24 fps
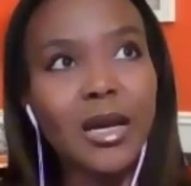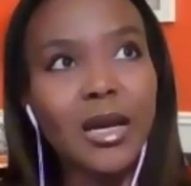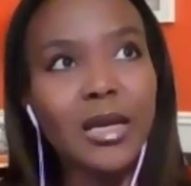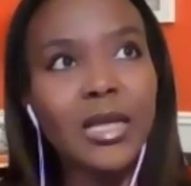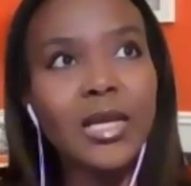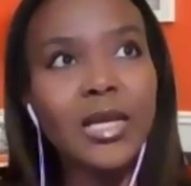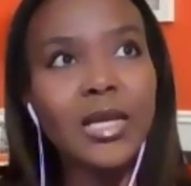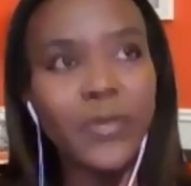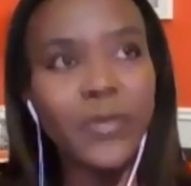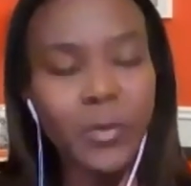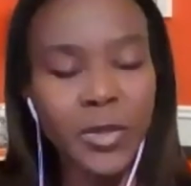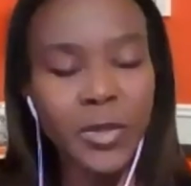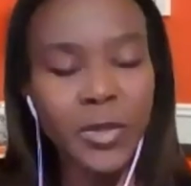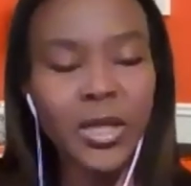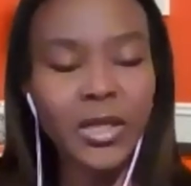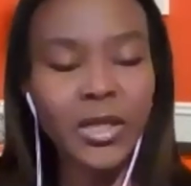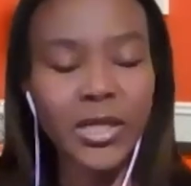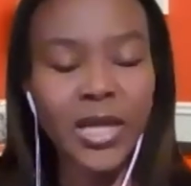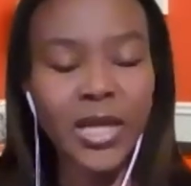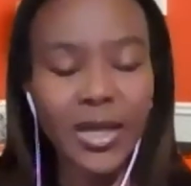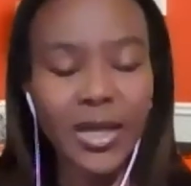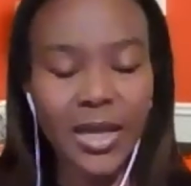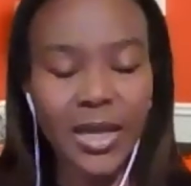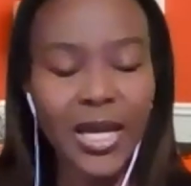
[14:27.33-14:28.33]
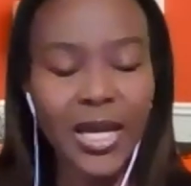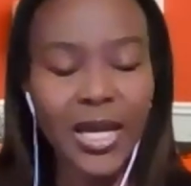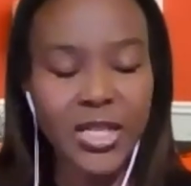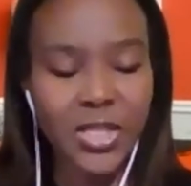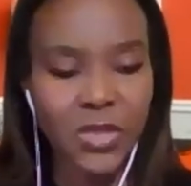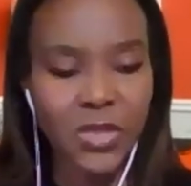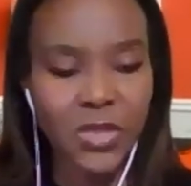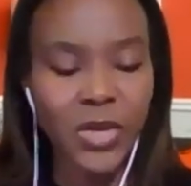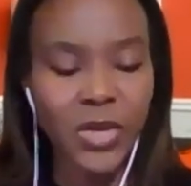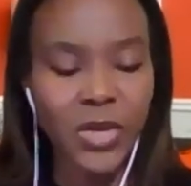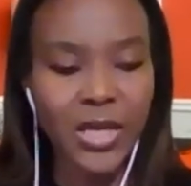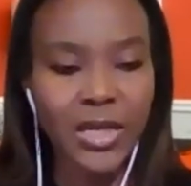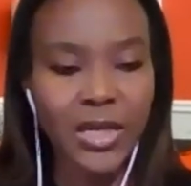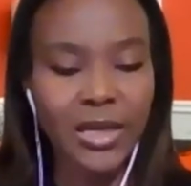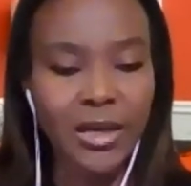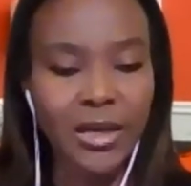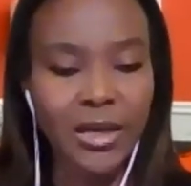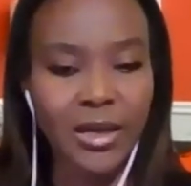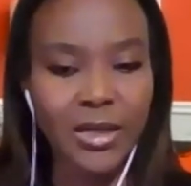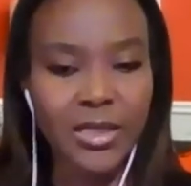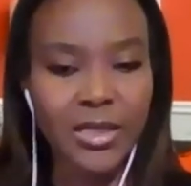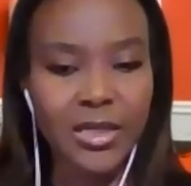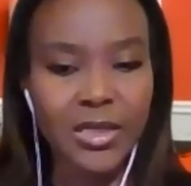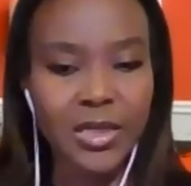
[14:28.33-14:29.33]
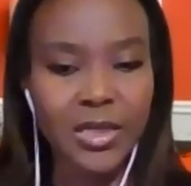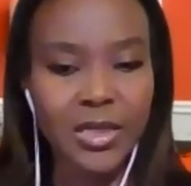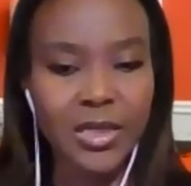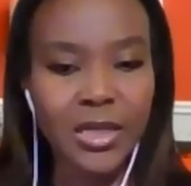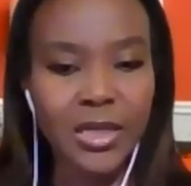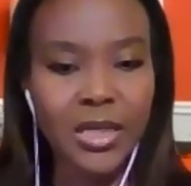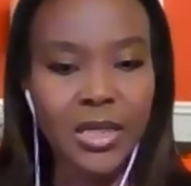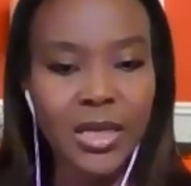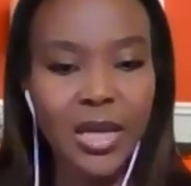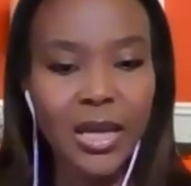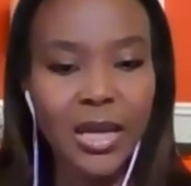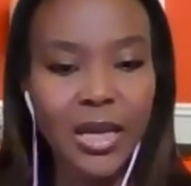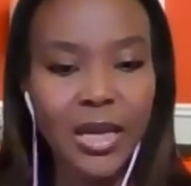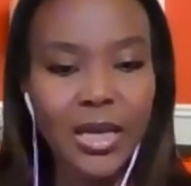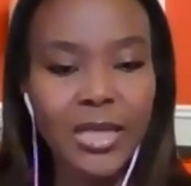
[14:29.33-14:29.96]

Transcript: and he from a young age has realized that